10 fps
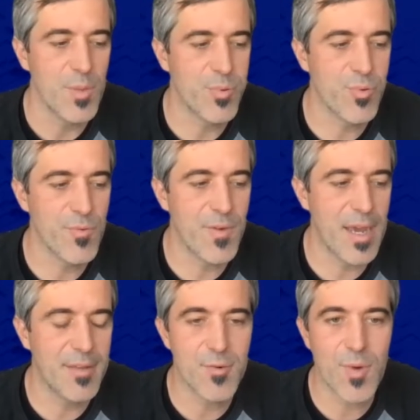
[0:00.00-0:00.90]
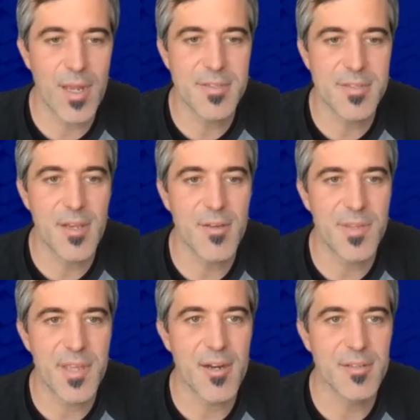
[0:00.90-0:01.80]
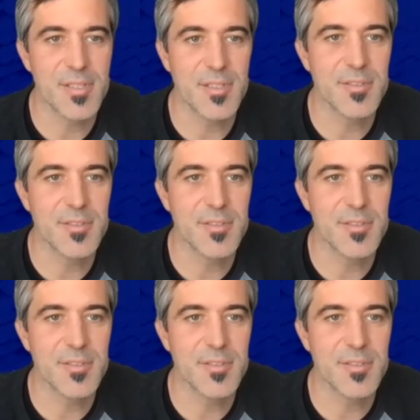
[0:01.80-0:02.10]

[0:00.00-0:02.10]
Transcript: provide the right set of guarantees